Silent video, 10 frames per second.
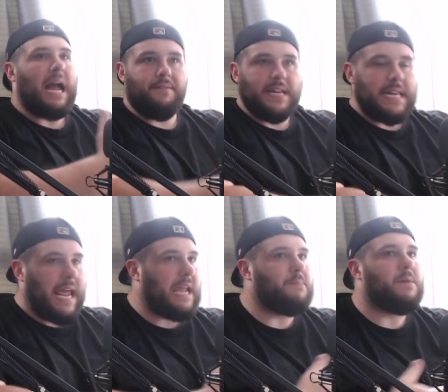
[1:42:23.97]
I have a
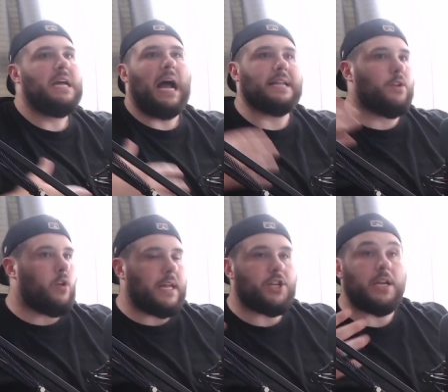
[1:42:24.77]
name. I did
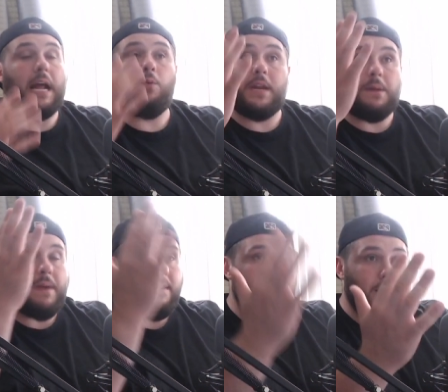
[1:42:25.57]
all that shit. I want to get
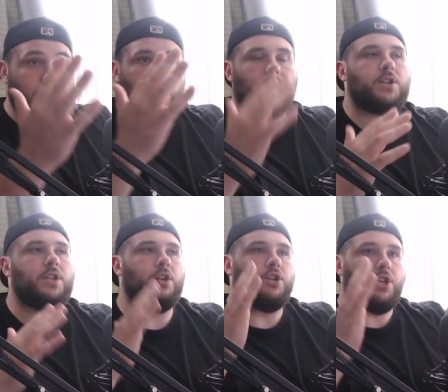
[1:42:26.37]
married in a church.
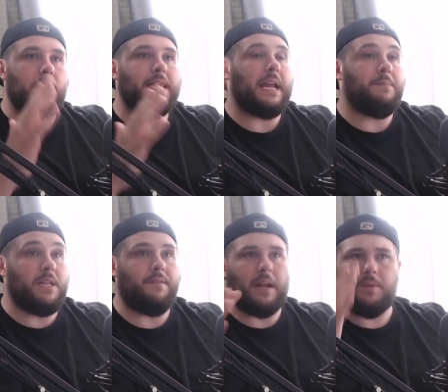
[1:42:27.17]
There's shit that I
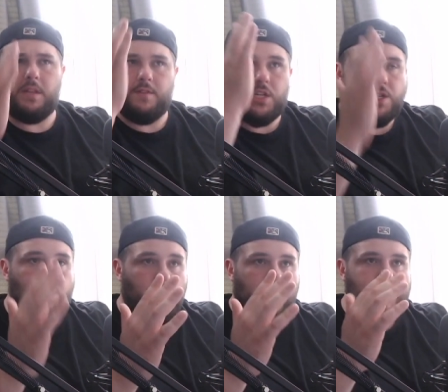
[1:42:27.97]
believe in. I believe in Jesus
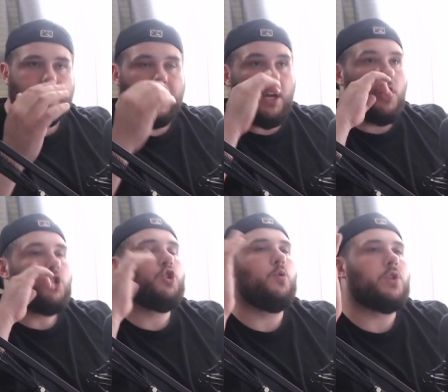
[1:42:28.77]
Christ
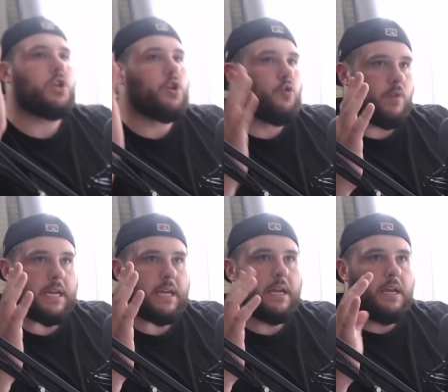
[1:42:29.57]
to a
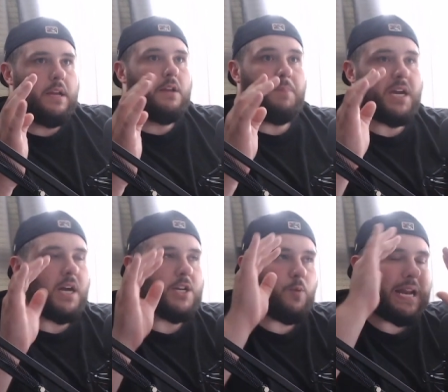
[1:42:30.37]
degree.
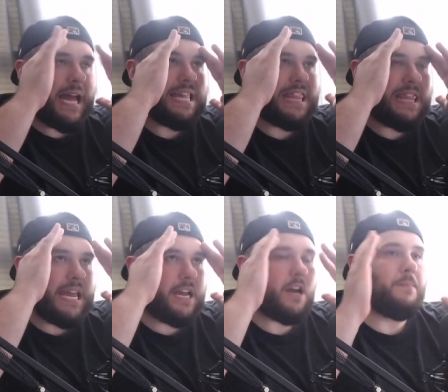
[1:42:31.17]
Because when I
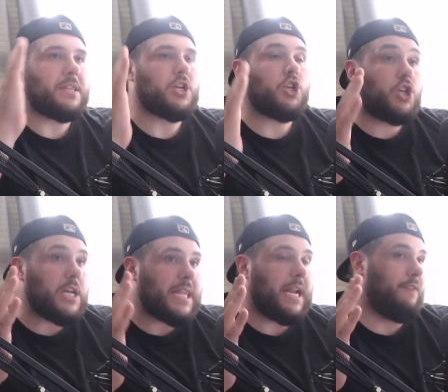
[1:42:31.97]
think about the
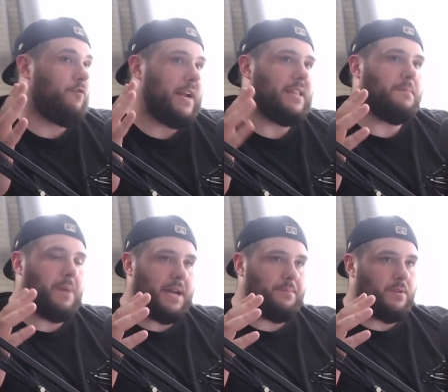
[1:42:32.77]
shit that I've read in the
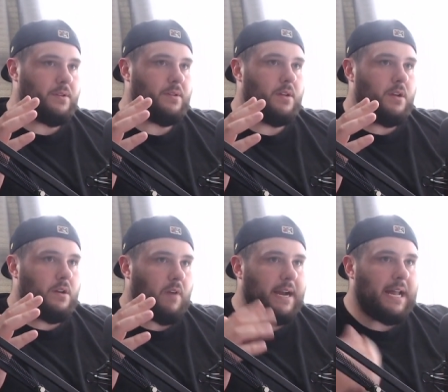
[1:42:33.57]
Bible,
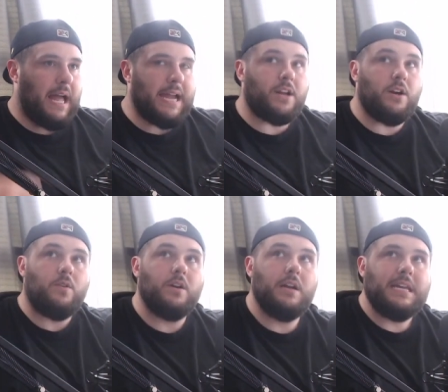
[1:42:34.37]
right, I
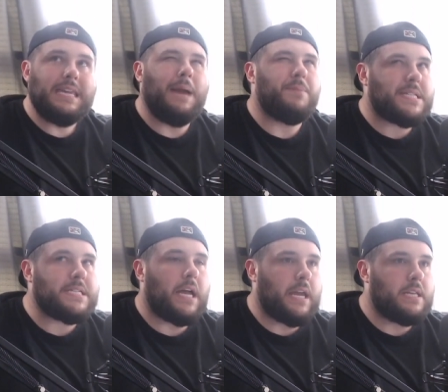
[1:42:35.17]
go, yeah, but
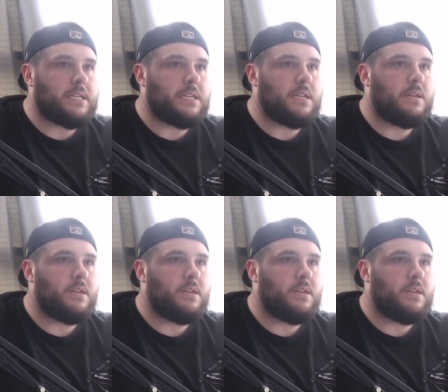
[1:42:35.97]
science.